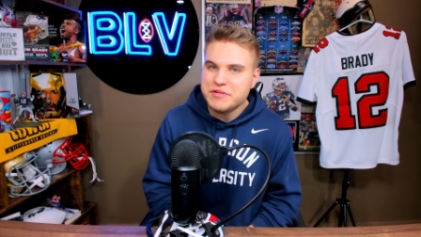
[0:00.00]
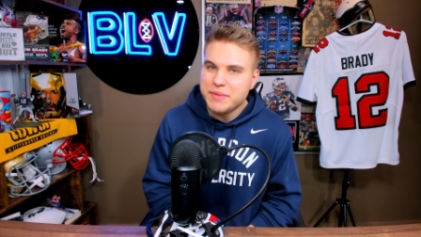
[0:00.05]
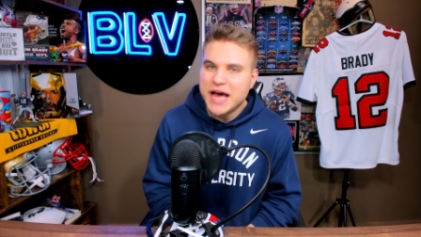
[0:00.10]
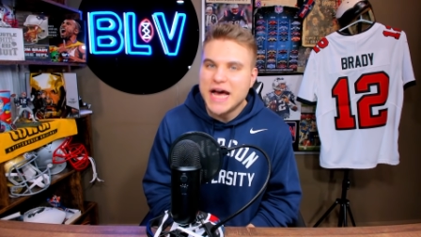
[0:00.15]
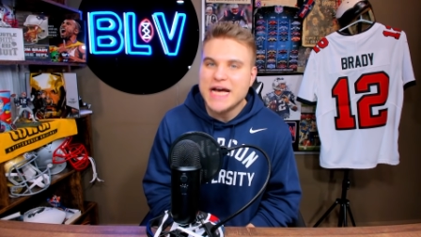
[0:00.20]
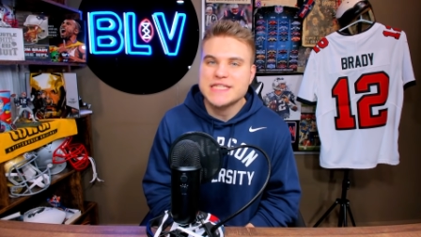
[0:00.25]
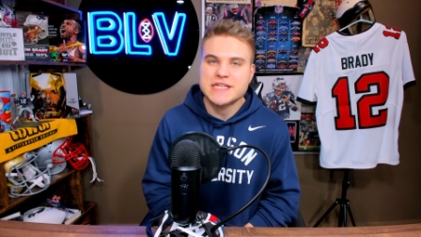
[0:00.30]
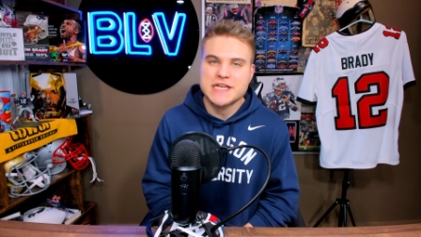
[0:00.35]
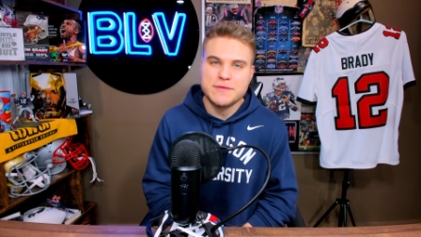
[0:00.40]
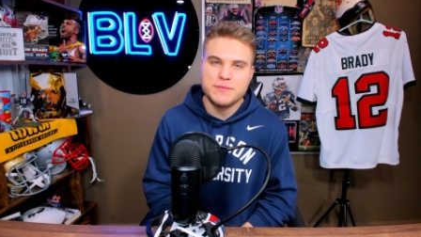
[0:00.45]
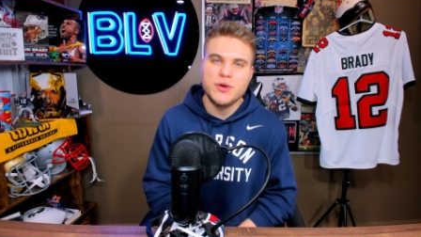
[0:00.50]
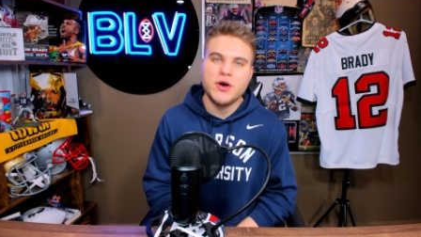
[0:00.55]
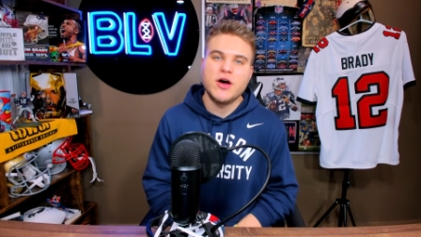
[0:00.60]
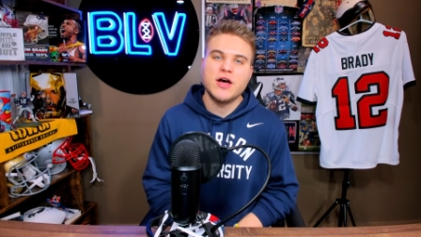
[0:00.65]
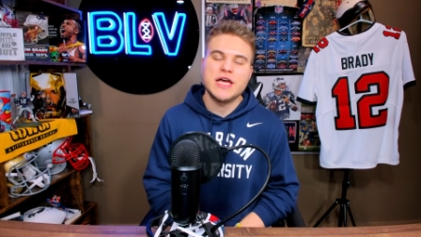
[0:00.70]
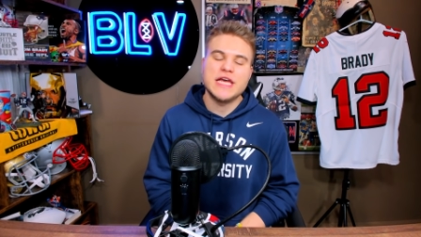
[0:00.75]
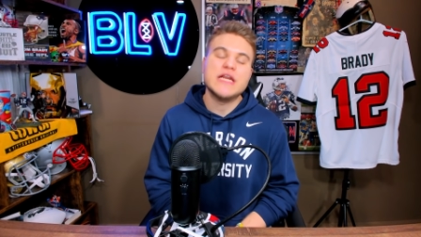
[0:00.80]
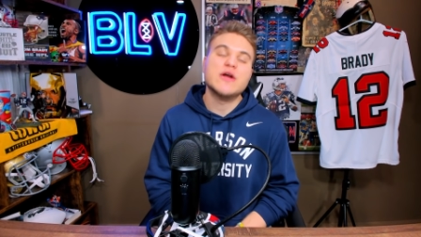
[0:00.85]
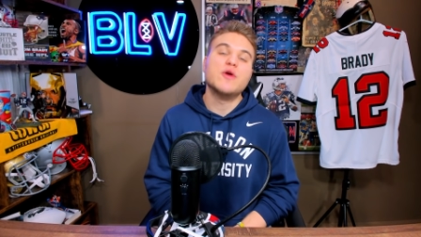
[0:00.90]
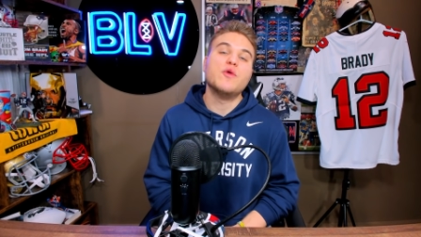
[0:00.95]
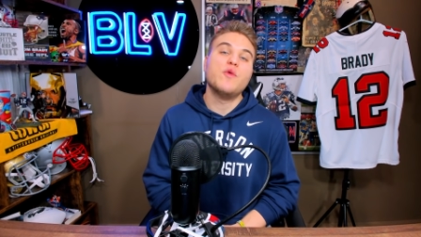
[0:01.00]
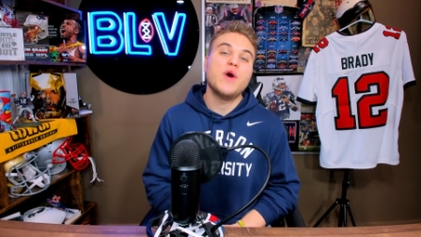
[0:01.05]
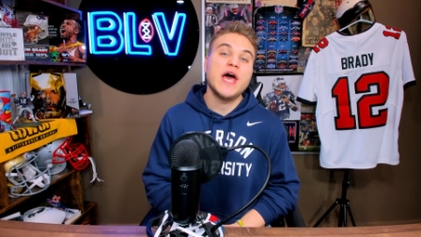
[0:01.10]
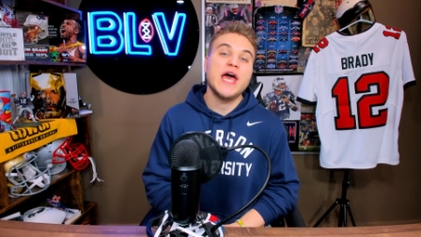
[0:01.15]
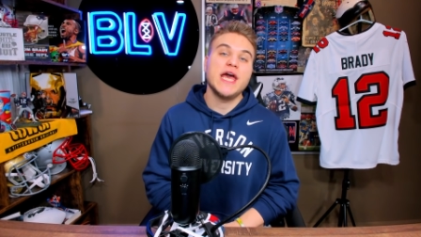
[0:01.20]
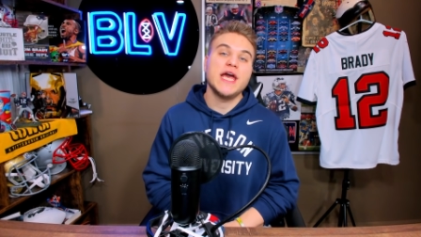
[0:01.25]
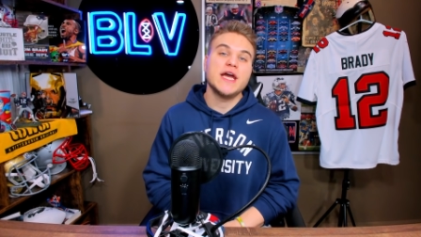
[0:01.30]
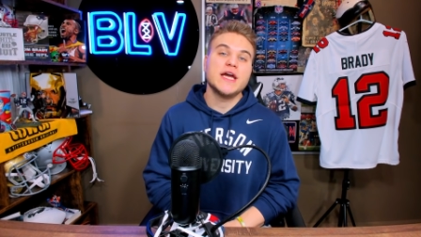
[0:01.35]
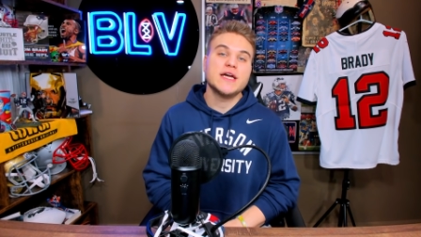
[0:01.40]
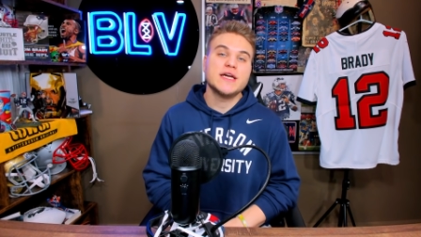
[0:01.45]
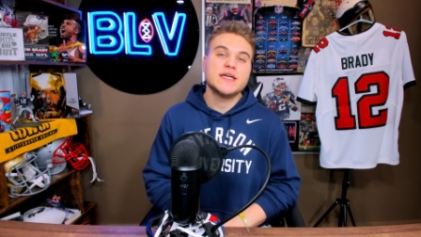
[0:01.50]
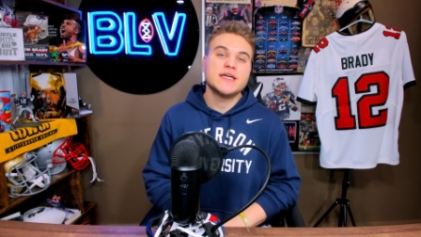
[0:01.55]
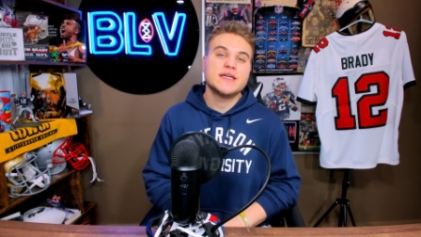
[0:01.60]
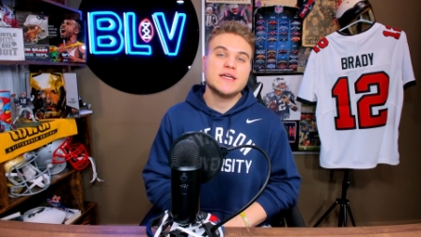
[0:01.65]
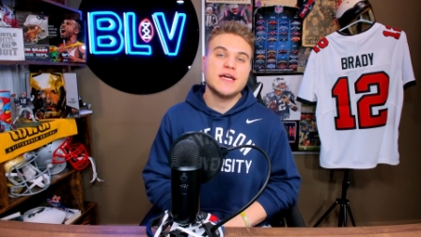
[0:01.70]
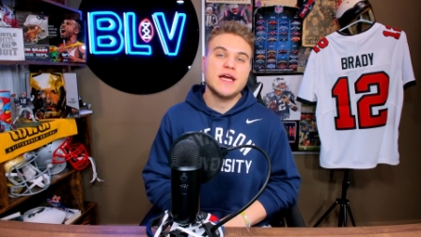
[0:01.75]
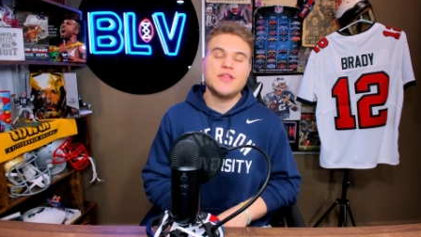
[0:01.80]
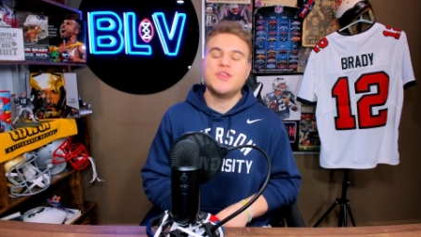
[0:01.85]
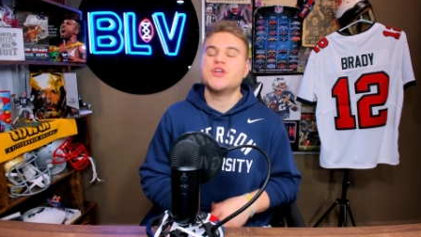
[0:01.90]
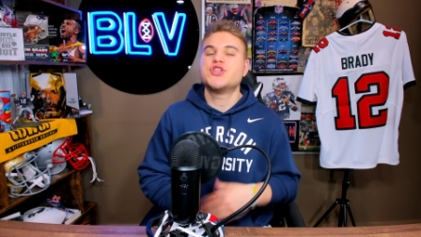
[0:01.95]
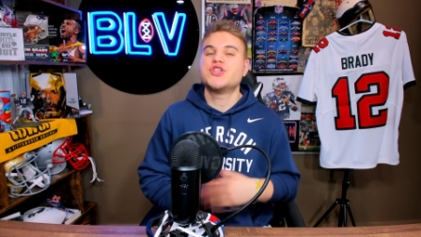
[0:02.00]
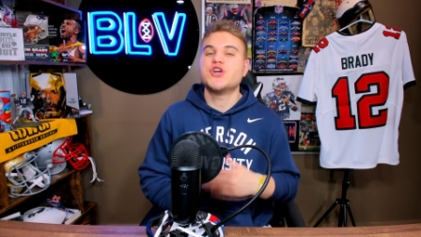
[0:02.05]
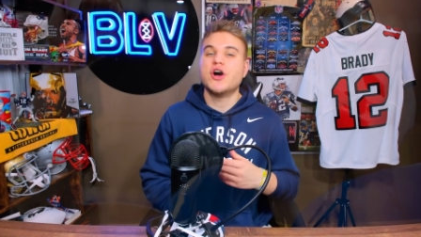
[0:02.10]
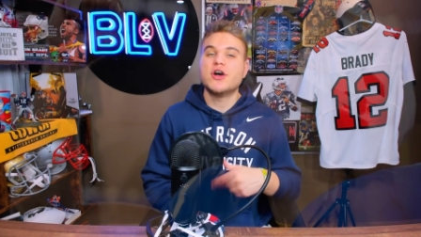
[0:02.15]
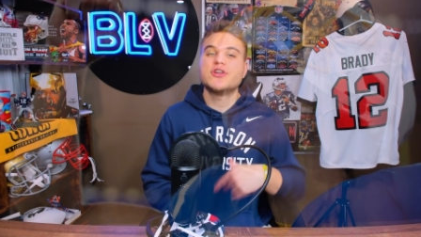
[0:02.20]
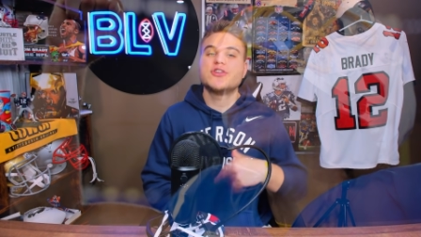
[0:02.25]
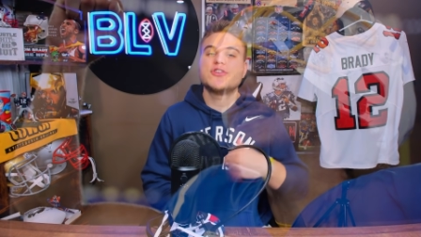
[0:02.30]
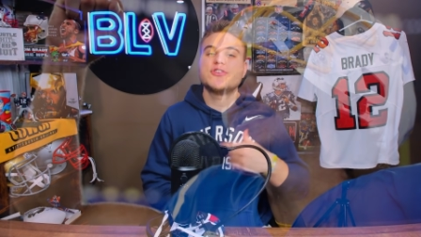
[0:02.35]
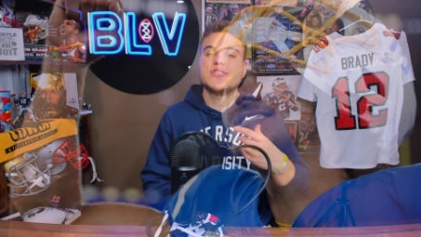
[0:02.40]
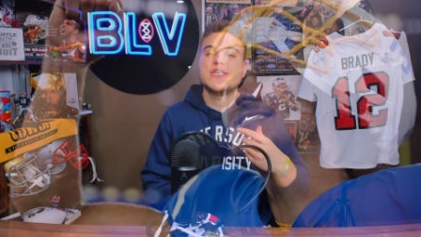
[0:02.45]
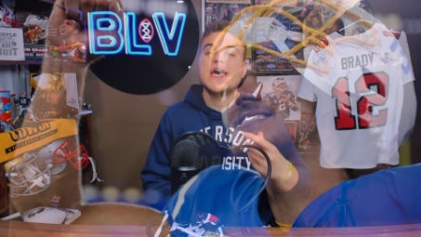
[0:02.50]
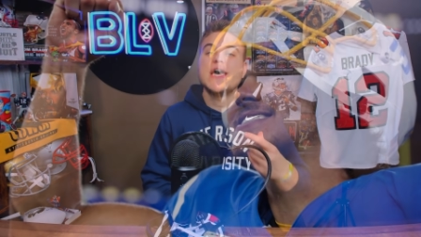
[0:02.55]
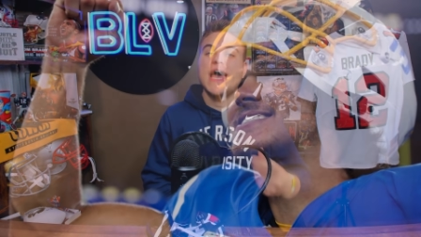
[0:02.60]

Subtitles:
basketball in a way. And the Chargers